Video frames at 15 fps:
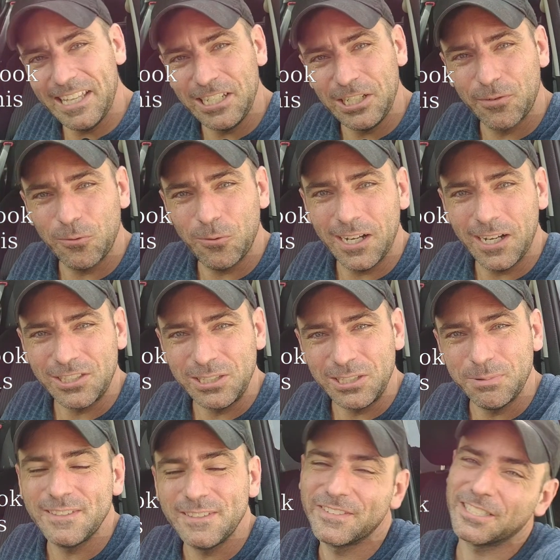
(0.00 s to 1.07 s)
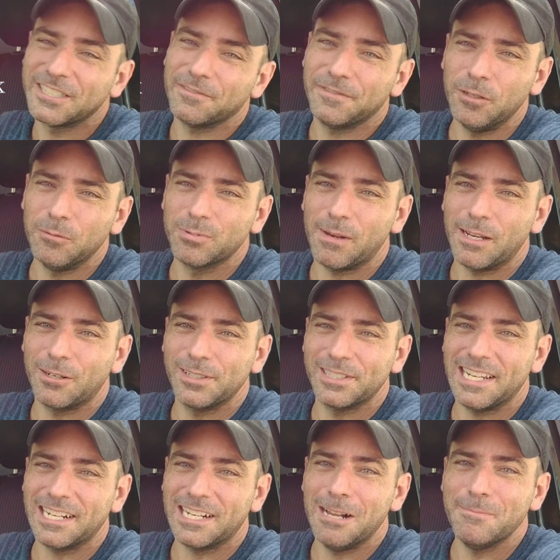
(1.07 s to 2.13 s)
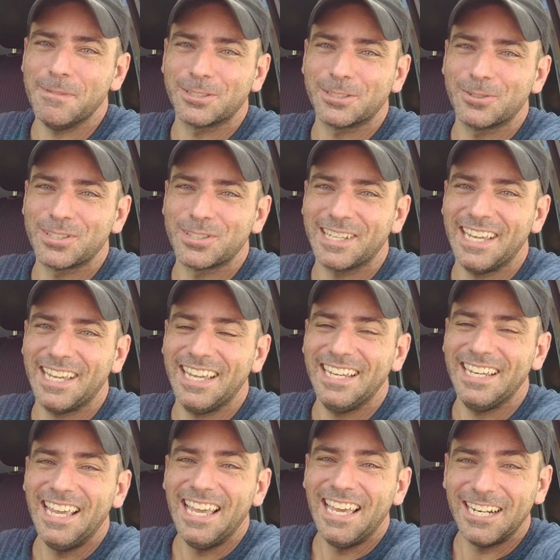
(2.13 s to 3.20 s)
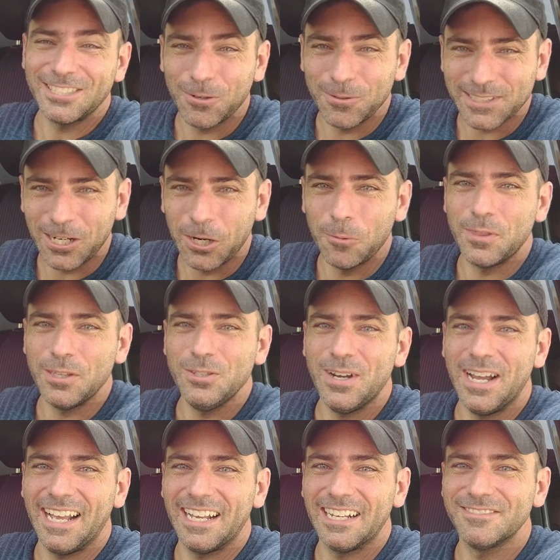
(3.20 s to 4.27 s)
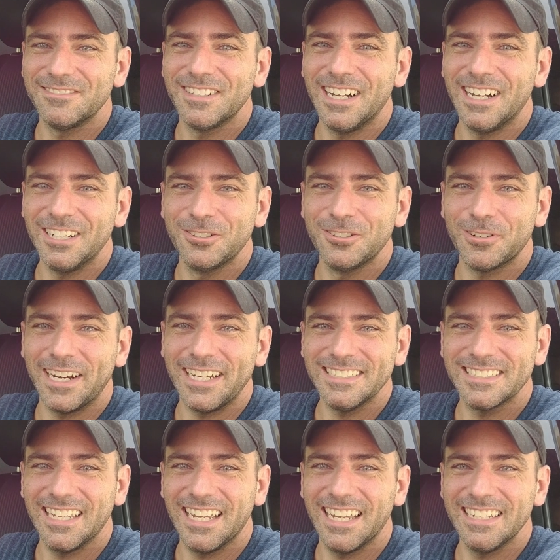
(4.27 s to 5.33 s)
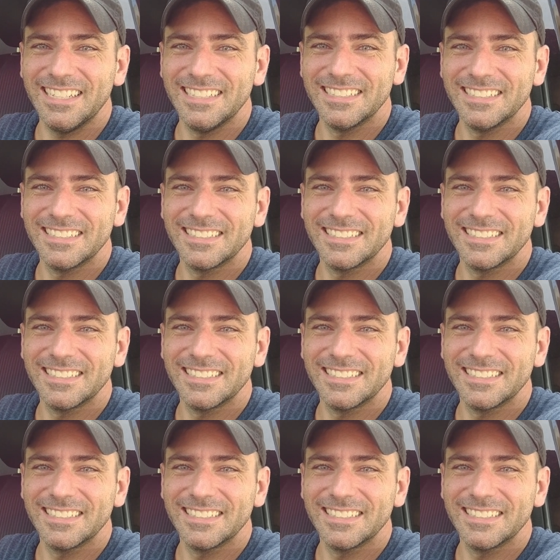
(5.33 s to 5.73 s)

I thank you for watching. Please visit filmsbykris.com. That's Kris the K. And as always, I hope that you have a great day.